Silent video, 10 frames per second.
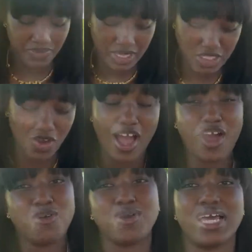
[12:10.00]
So I
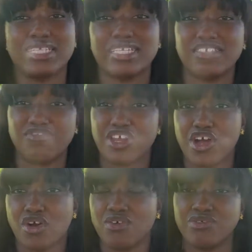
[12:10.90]
hope you guys like this
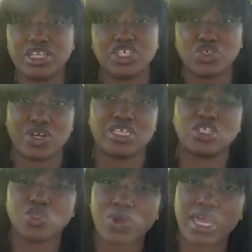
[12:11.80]
video. Really short
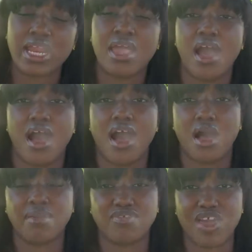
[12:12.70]
and sweet.
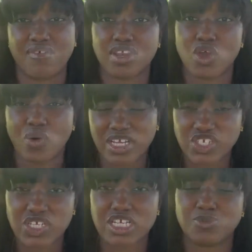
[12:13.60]
If you have any
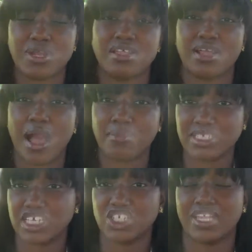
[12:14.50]
questions, put it in the
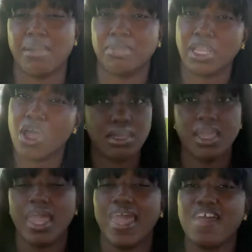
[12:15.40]
comment section down below.
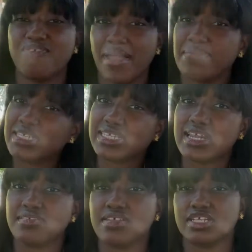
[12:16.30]
If I missed
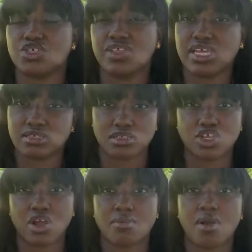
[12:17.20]
anything that you think is a
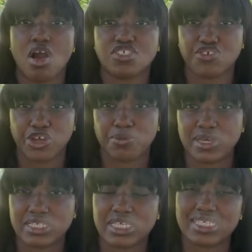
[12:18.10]
startup cost for your
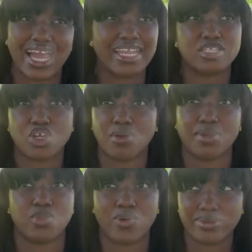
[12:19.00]
business, I didn't talk
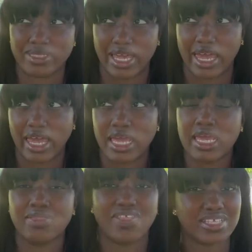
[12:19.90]
about the website.
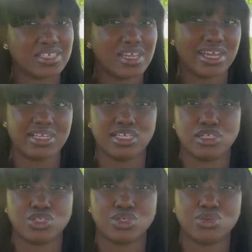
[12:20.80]
That's a good
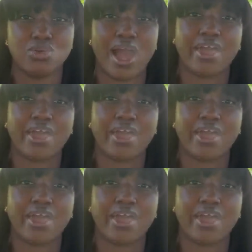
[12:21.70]
idea too.